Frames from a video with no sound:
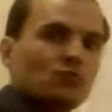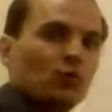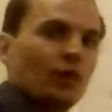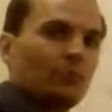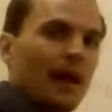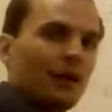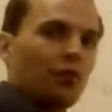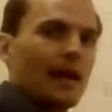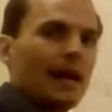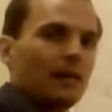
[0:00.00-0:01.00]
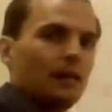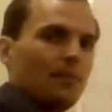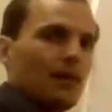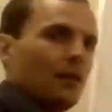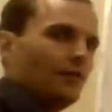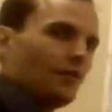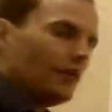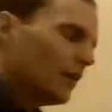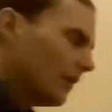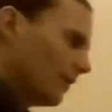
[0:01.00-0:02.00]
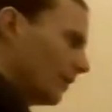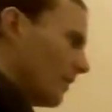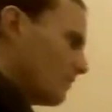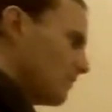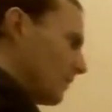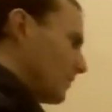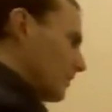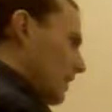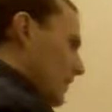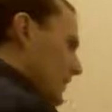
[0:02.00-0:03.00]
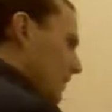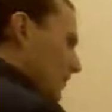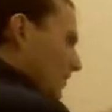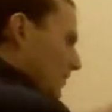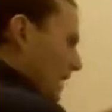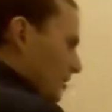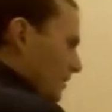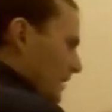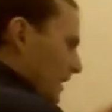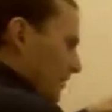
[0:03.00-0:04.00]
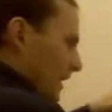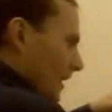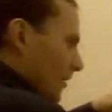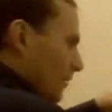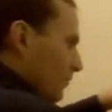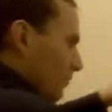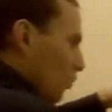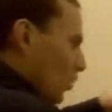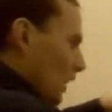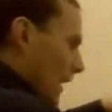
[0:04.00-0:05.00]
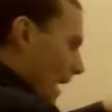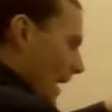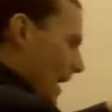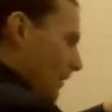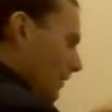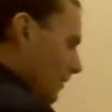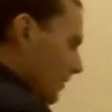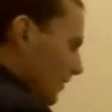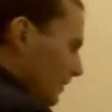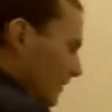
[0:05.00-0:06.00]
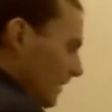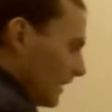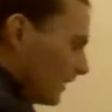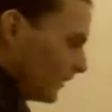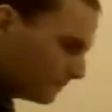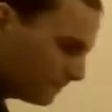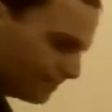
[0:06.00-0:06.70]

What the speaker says: Whereas pancreatic lipase is a mixed lipase that actually takes care of 1 and C.